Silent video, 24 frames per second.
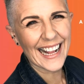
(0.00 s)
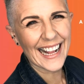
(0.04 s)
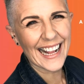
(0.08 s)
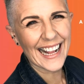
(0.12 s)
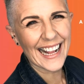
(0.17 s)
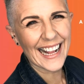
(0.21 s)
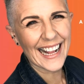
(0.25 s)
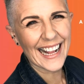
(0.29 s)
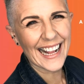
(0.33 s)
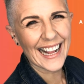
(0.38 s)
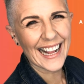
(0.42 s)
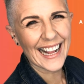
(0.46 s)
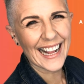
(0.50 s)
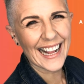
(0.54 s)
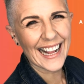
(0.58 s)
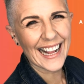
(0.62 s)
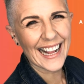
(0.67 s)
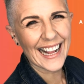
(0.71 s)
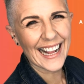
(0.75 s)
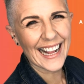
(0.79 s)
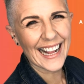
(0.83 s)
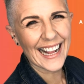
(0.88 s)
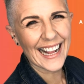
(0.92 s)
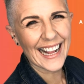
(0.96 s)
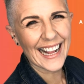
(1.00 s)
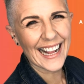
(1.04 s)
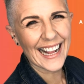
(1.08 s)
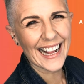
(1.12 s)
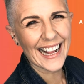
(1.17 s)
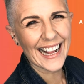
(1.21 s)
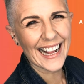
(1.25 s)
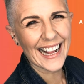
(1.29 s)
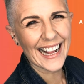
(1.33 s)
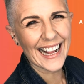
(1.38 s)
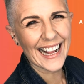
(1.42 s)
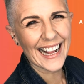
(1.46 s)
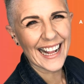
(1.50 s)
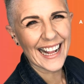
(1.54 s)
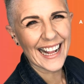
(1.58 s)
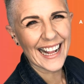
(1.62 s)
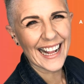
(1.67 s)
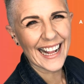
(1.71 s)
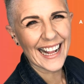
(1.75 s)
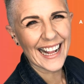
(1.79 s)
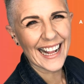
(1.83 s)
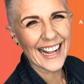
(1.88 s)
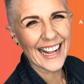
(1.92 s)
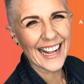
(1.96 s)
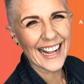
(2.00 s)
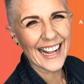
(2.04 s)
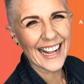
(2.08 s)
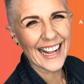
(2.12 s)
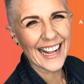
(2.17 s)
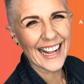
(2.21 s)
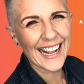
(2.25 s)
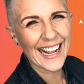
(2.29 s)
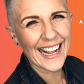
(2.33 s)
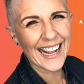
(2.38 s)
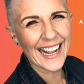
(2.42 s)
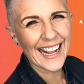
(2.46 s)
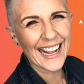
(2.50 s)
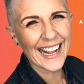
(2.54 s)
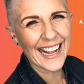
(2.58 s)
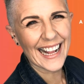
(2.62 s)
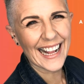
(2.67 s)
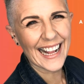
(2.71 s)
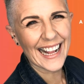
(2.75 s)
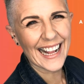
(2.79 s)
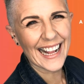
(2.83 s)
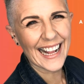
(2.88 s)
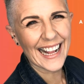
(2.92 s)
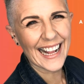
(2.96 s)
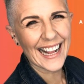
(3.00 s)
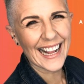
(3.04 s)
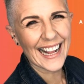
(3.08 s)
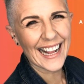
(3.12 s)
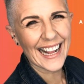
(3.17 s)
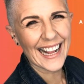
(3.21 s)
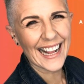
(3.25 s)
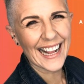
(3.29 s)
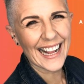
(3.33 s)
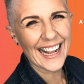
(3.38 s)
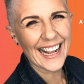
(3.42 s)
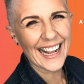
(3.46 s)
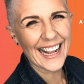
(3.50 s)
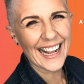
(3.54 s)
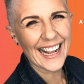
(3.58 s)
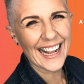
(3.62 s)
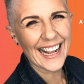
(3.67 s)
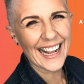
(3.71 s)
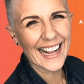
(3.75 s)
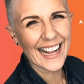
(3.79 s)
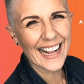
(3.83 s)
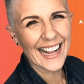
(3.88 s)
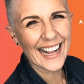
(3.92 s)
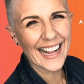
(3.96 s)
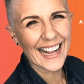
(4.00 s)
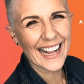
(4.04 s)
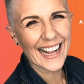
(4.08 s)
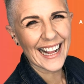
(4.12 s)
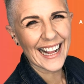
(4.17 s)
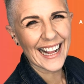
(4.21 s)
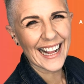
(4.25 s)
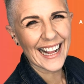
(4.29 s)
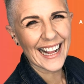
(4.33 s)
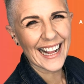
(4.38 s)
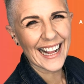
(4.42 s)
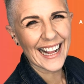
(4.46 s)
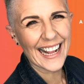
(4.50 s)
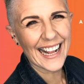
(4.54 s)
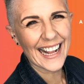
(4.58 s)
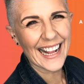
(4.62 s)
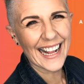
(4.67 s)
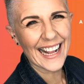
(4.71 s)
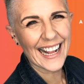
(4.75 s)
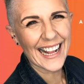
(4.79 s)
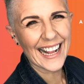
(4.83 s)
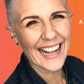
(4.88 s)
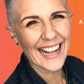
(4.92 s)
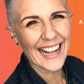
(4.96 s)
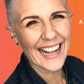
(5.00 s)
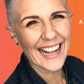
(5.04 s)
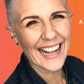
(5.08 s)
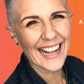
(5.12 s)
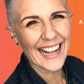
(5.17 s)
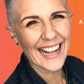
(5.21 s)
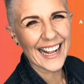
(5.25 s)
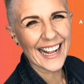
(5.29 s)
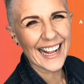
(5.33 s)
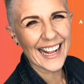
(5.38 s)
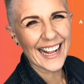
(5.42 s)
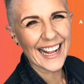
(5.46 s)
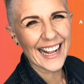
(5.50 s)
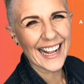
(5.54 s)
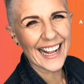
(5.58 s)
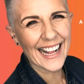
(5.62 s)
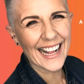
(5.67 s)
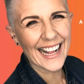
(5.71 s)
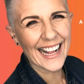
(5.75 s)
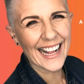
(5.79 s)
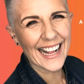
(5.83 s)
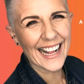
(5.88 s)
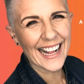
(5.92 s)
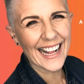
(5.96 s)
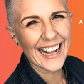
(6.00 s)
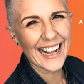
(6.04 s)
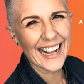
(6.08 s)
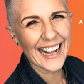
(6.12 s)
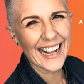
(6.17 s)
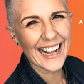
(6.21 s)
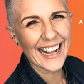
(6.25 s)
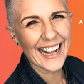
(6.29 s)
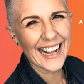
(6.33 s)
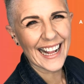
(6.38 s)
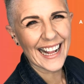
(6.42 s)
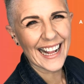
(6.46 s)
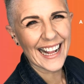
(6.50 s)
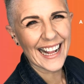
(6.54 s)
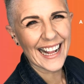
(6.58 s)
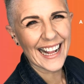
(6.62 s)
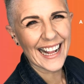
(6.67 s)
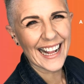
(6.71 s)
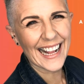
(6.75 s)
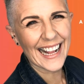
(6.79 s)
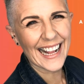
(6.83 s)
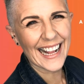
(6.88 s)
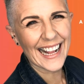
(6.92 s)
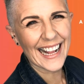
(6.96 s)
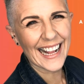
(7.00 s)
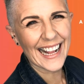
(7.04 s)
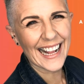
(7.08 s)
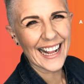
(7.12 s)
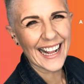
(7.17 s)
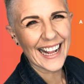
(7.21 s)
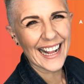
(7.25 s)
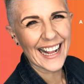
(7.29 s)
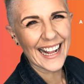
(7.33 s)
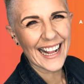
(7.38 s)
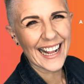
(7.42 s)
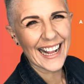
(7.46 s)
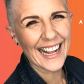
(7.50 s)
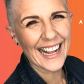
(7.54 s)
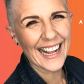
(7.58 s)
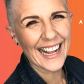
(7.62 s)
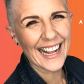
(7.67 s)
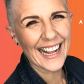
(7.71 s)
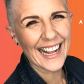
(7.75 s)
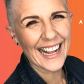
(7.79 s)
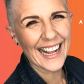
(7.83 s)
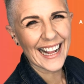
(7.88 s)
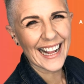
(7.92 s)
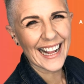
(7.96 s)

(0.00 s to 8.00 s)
This is a still picture; no speech is visible.